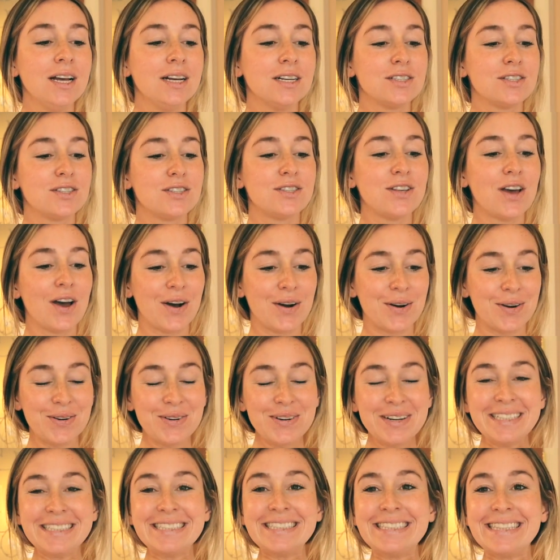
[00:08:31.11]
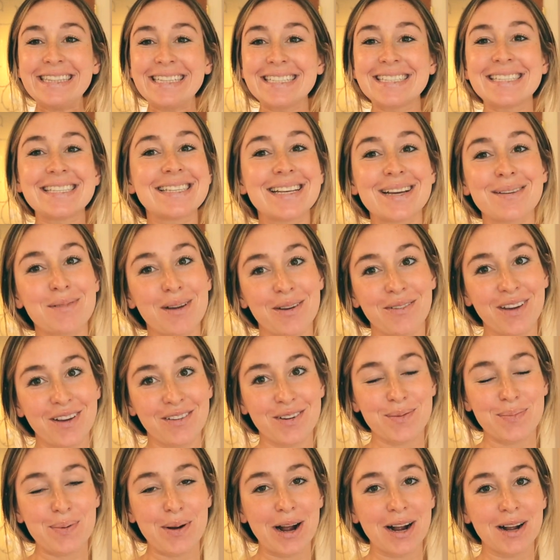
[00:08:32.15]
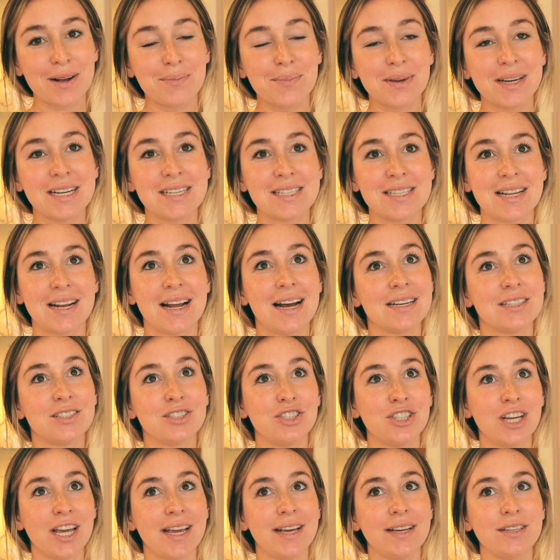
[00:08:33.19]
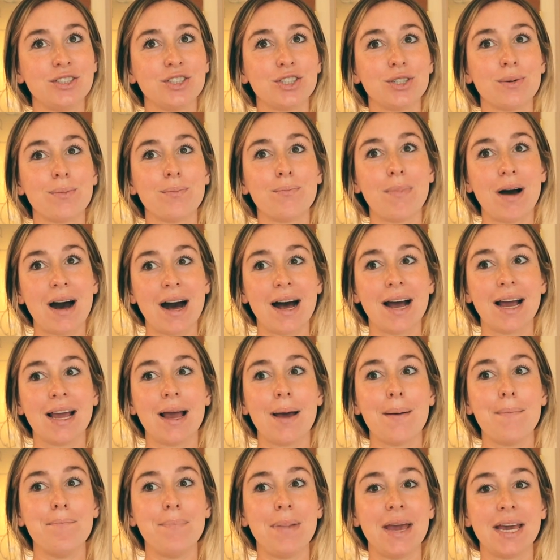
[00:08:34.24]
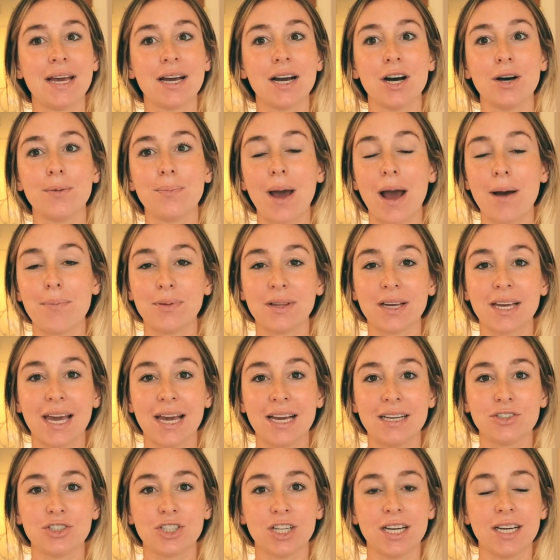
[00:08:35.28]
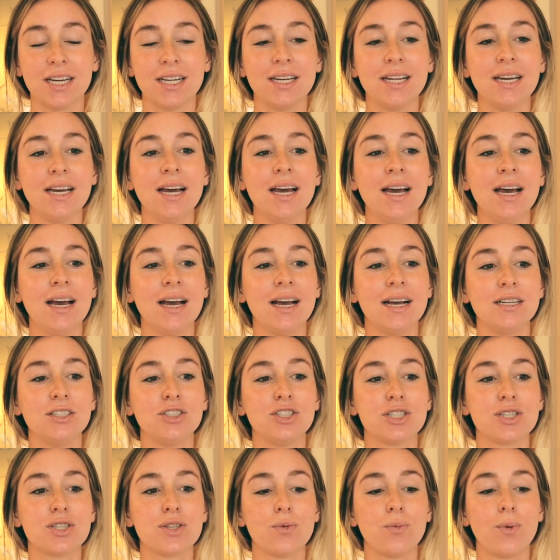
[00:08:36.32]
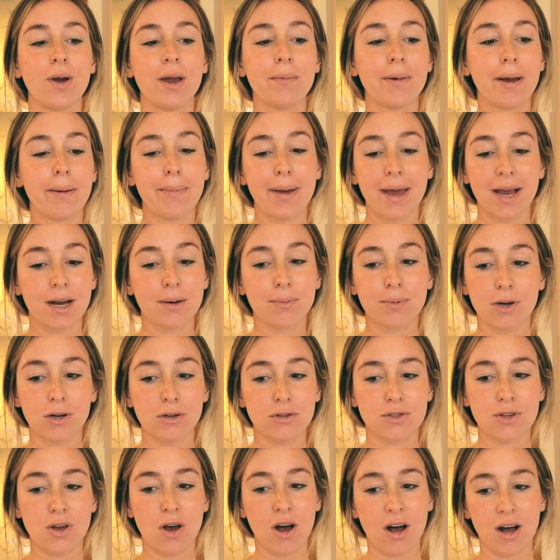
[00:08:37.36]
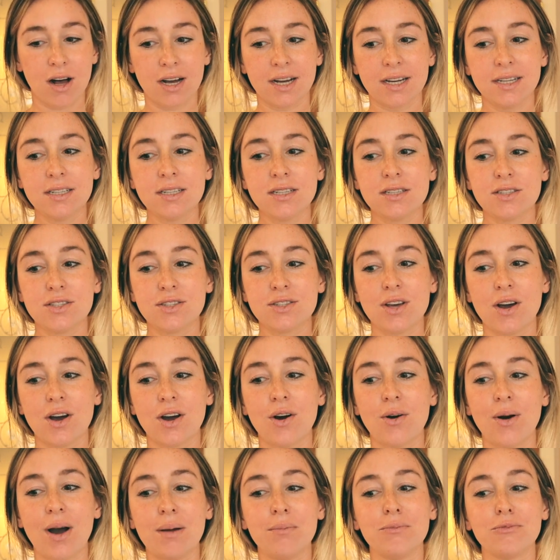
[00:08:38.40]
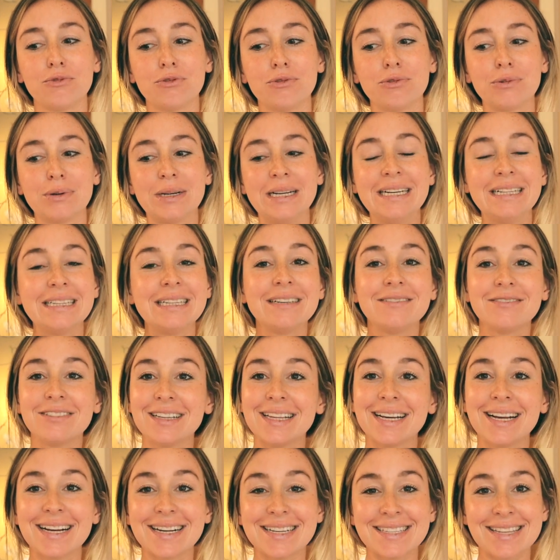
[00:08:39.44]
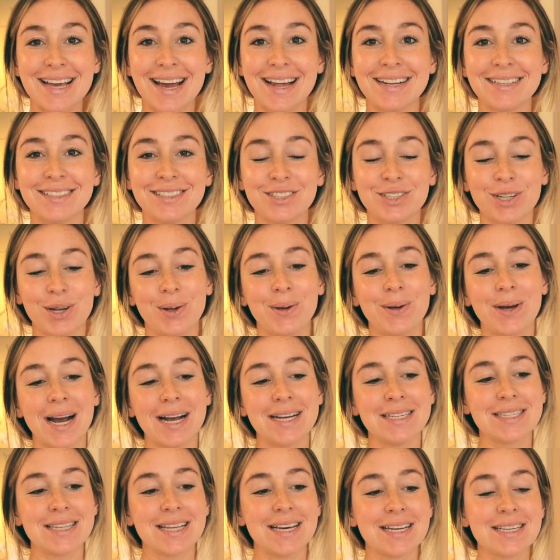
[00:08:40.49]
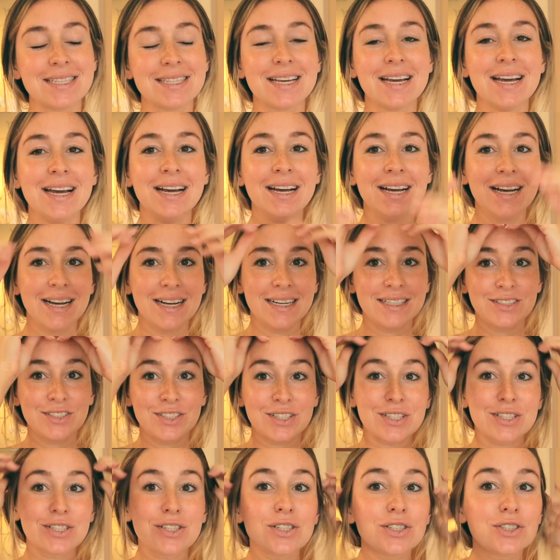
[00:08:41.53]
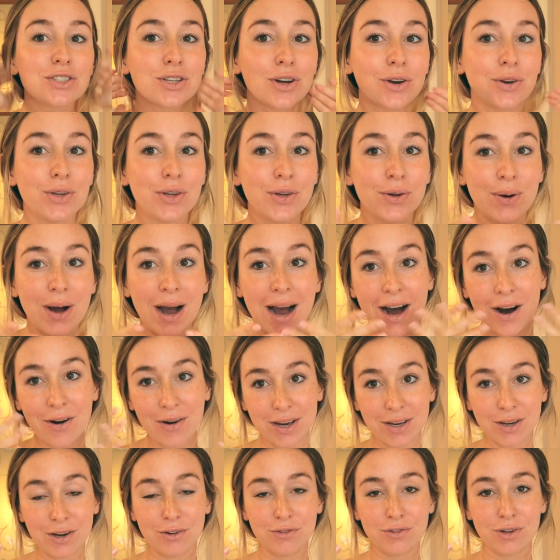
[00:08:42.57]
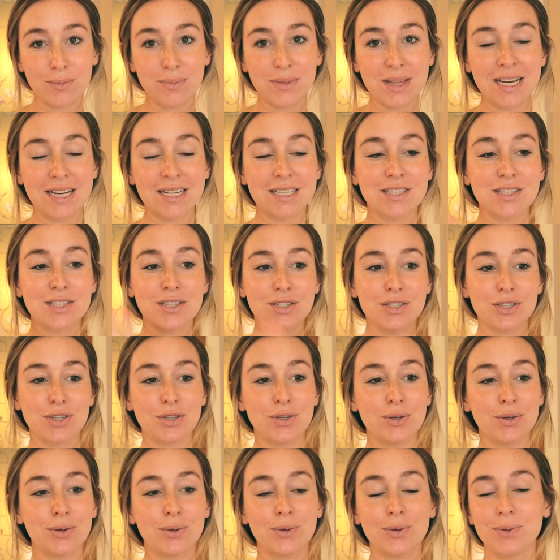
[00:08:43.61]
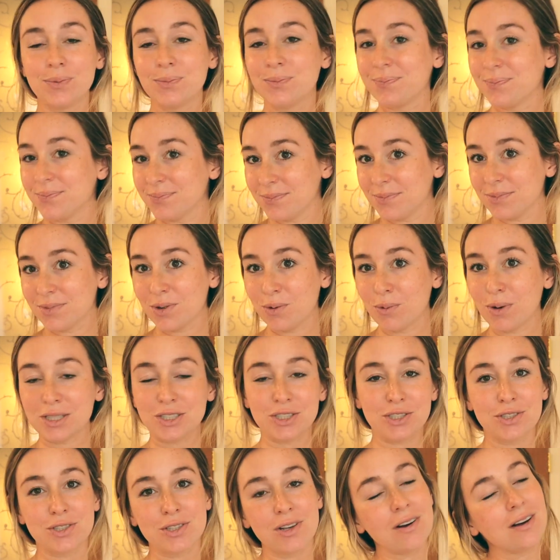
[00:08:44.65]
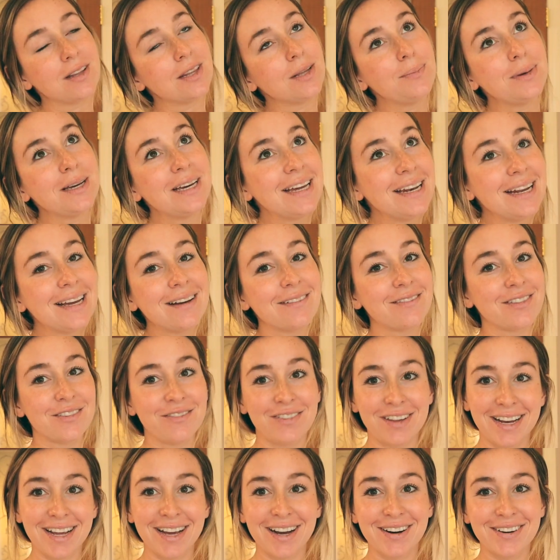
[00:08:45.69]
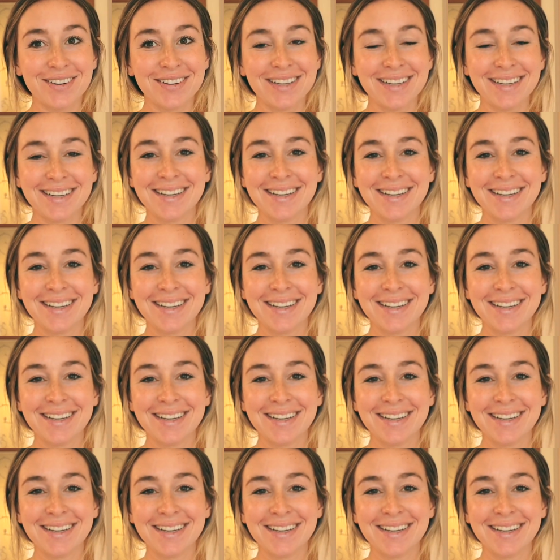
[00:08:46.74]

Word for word: So this is like my favorite part, because it has changed my makeup application and just the way my makeup goes on. So I'm really, really excited to show you guys this and just show you how I go from this to what you saw at the beginning of the video.